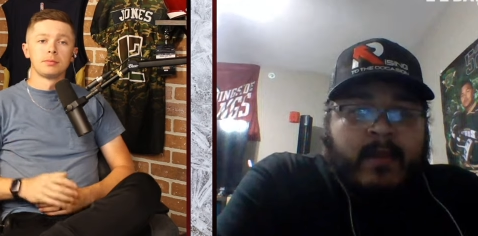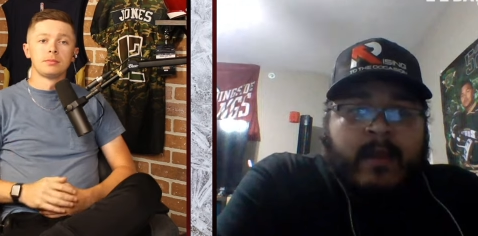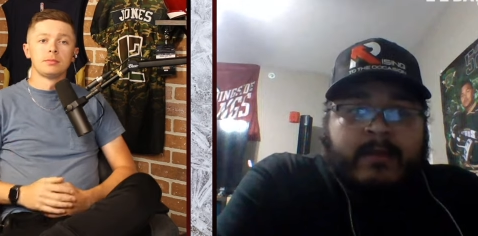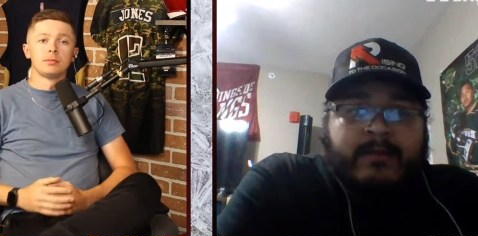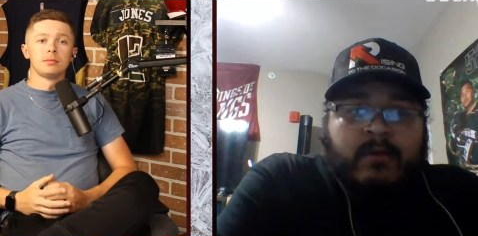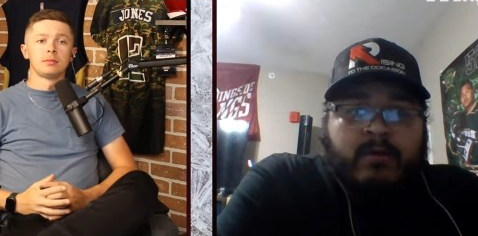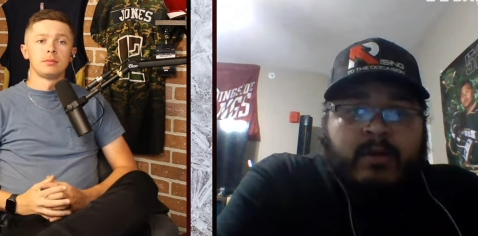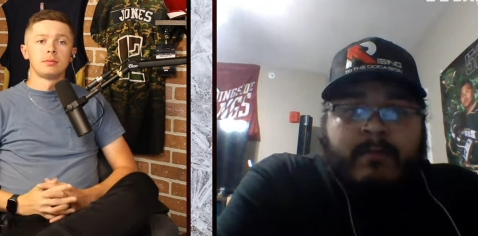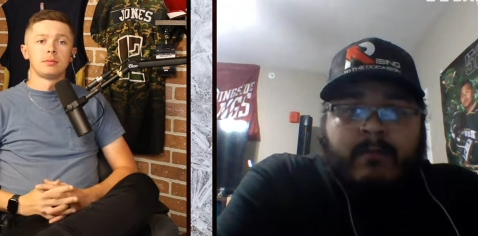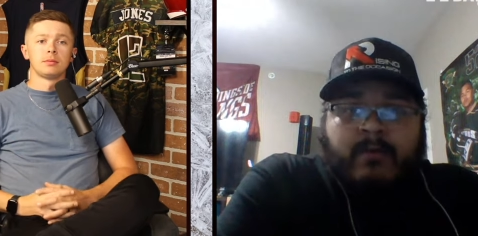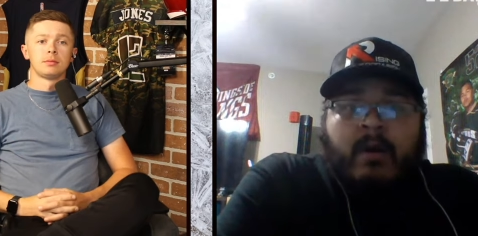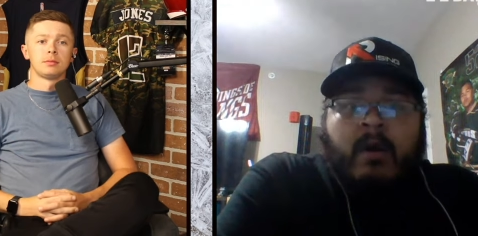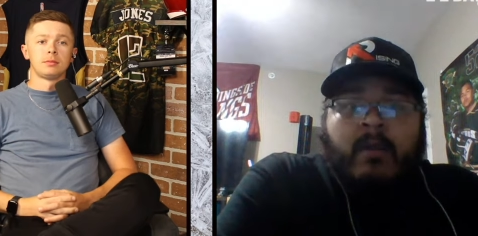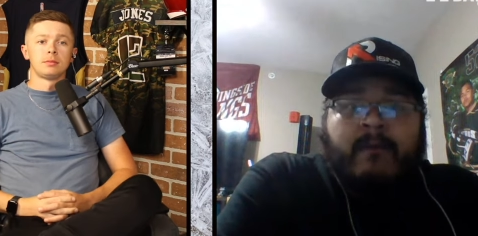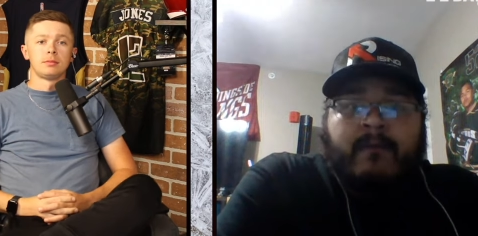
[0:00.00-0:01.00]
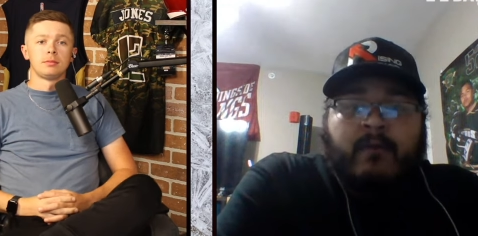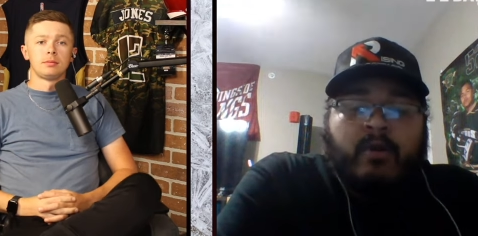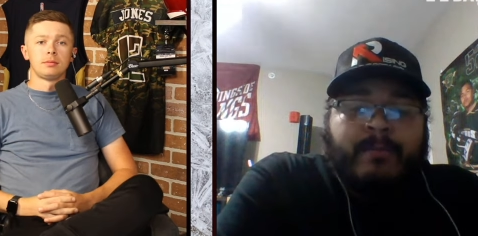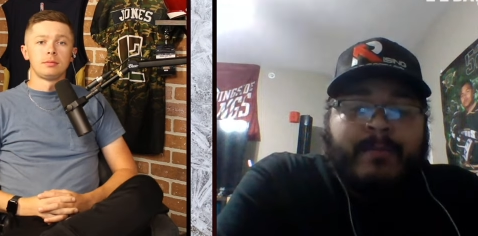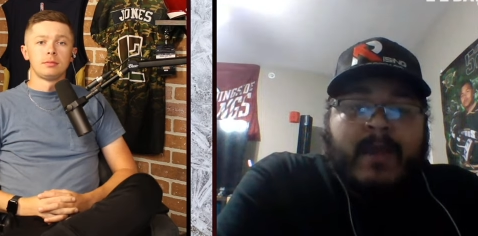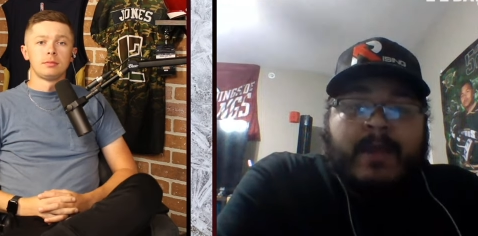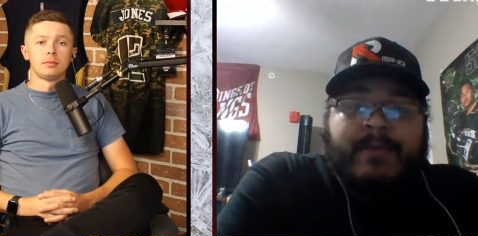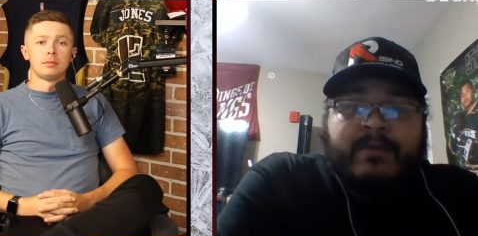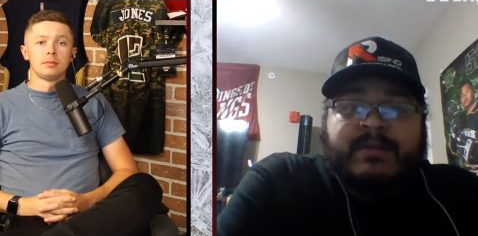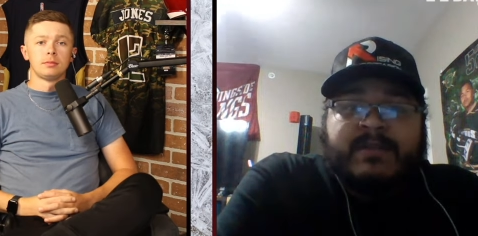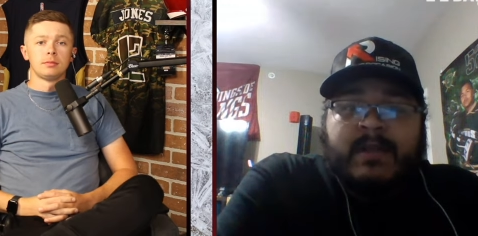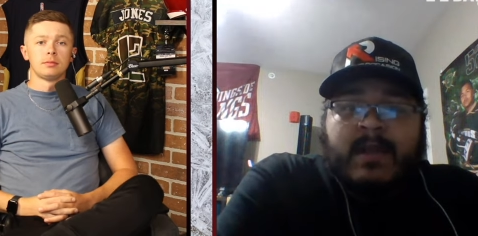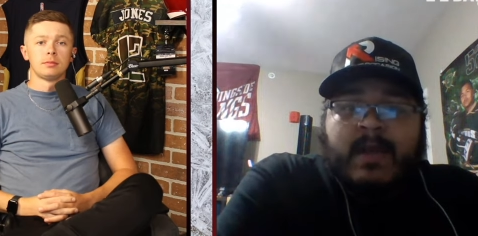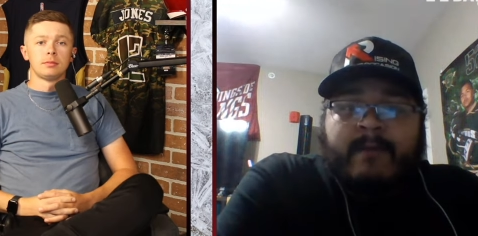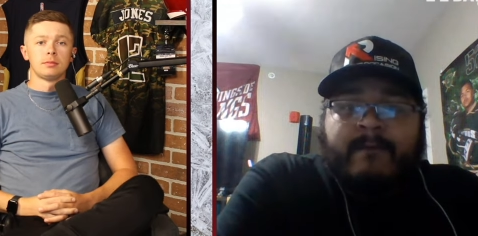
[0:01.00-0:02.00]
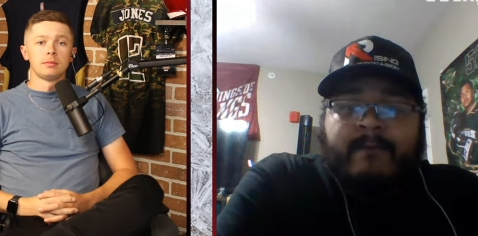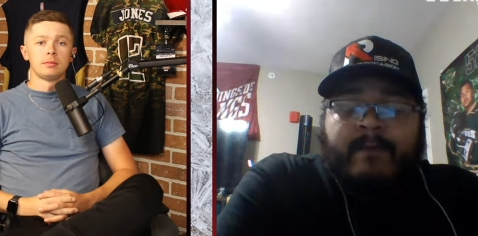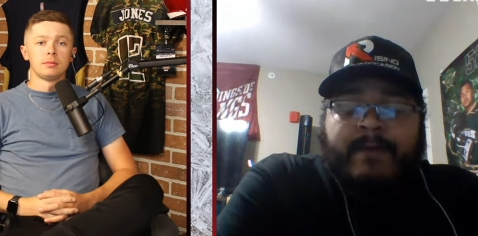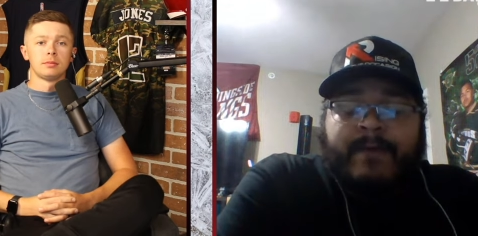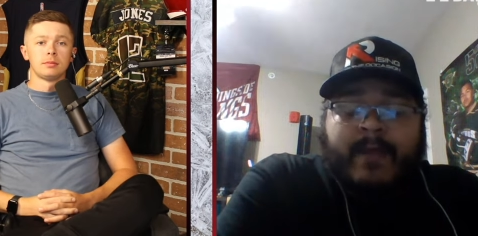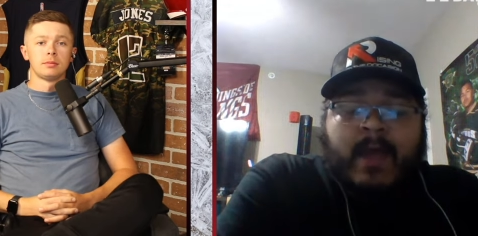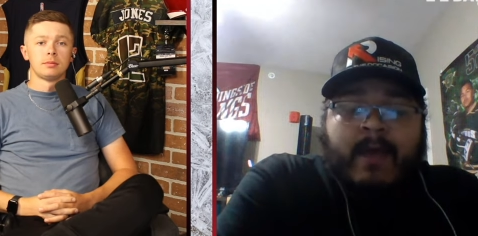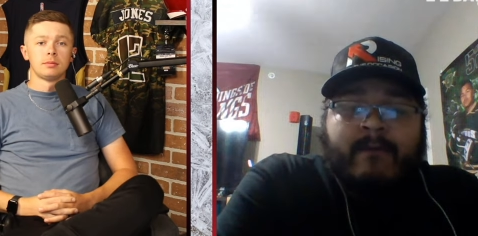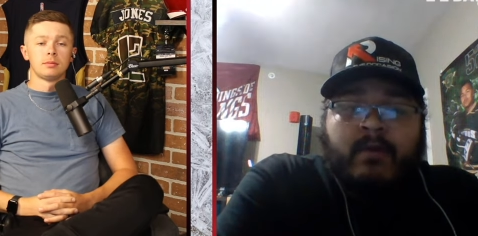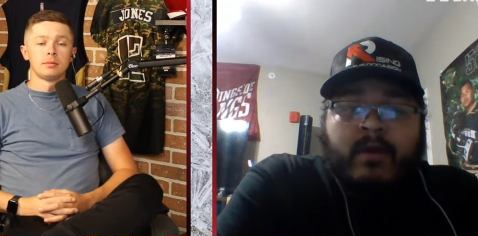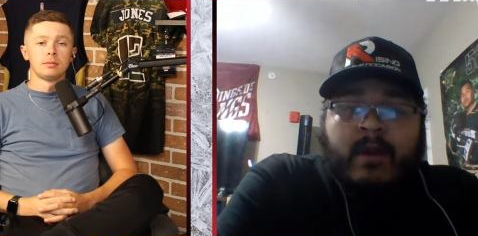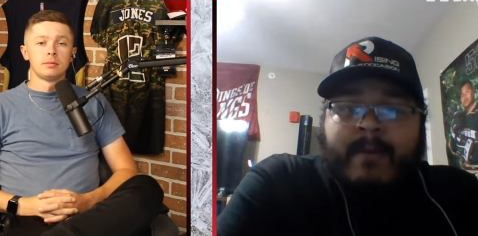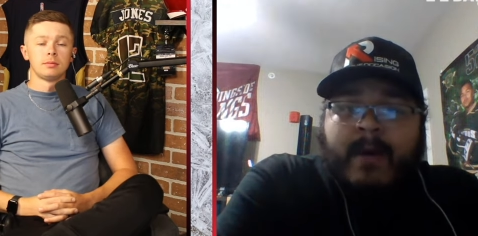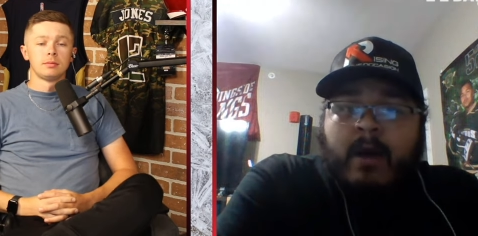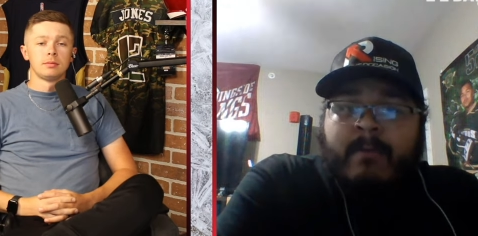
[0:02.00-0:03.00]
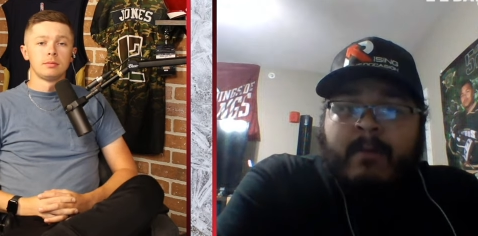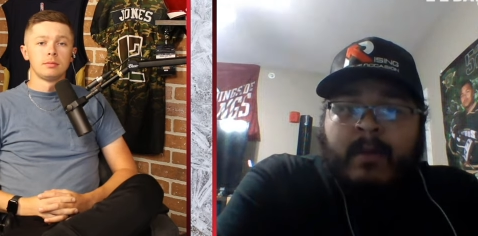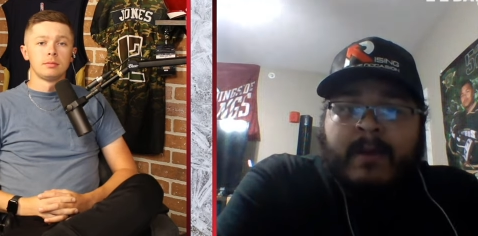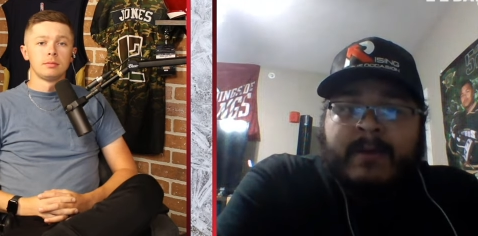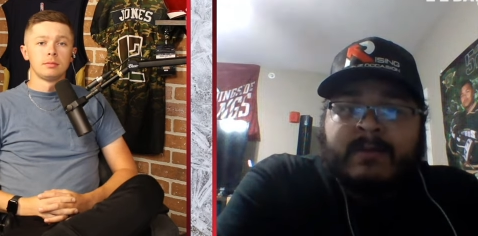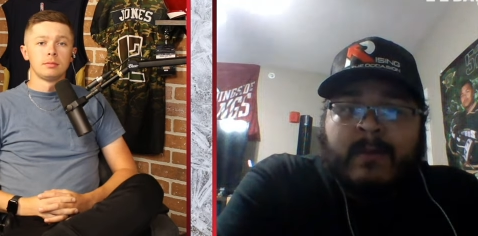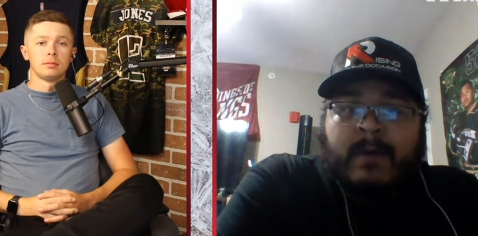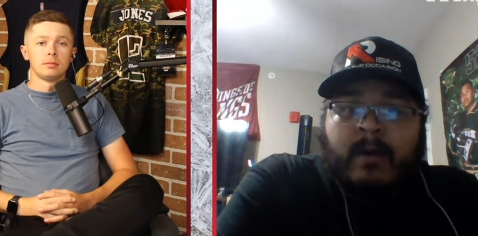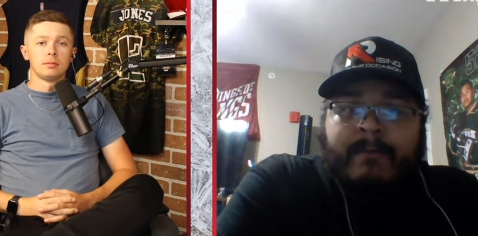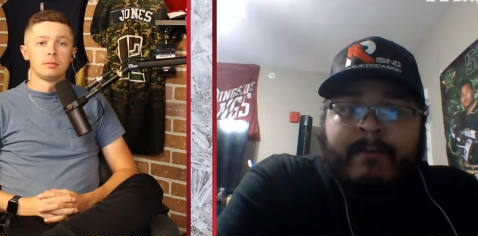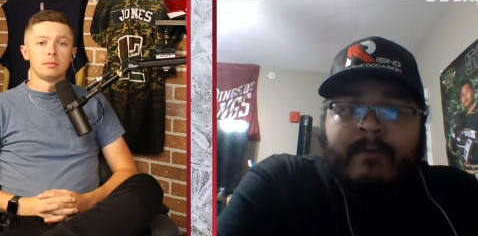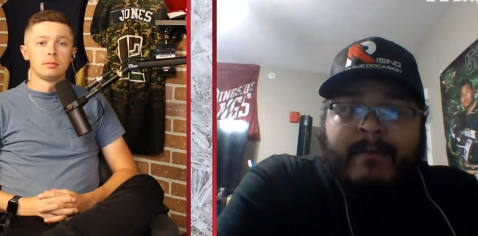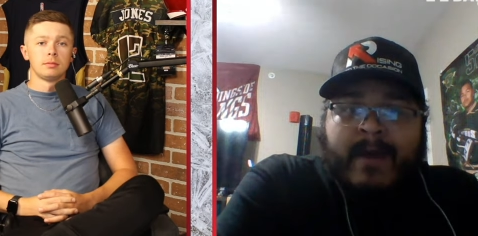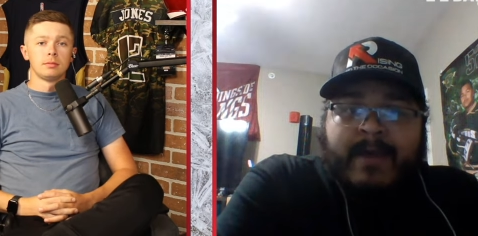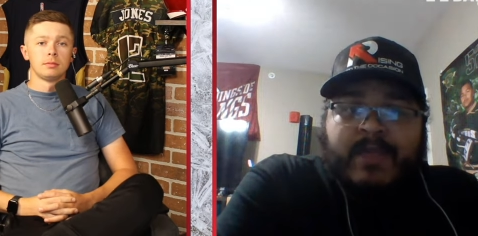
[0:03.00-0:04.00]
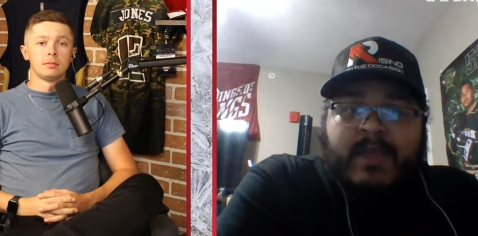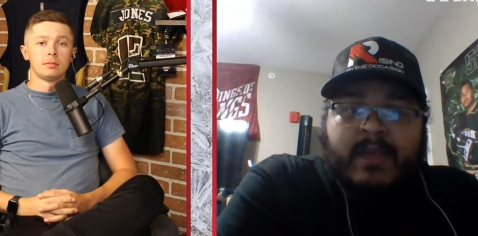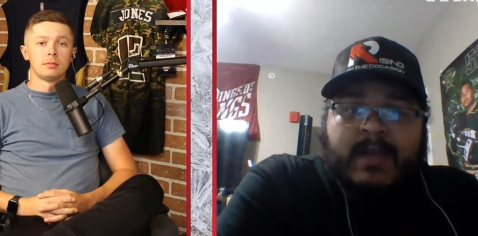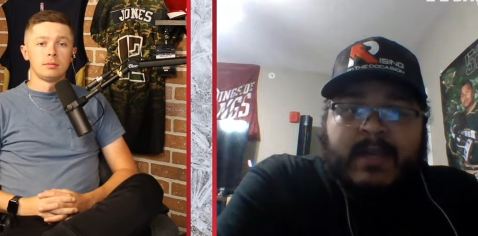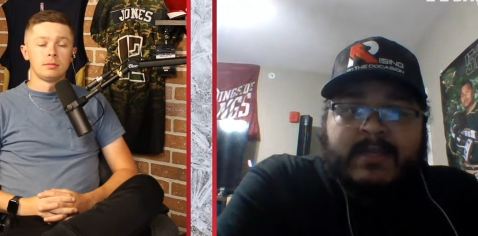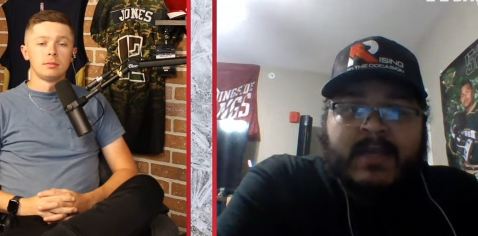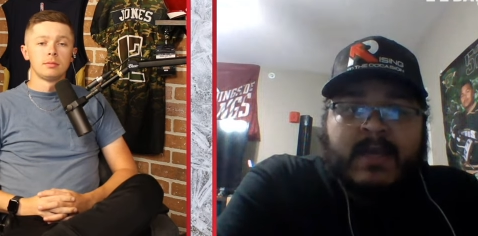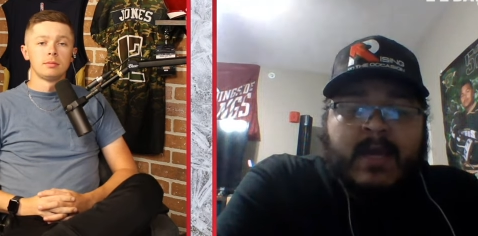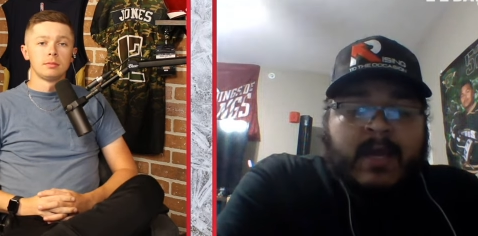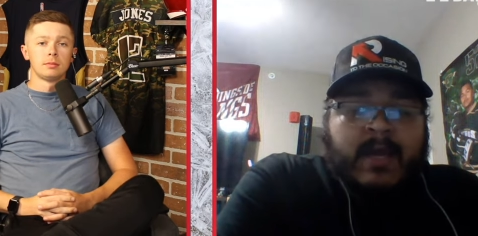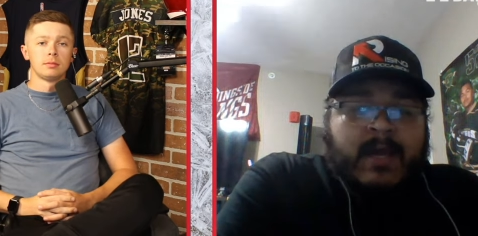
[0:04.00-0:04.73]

Speaker 1: and don't get me wrong, the Florida Panthers they have they have a great power play as well. But my thing is,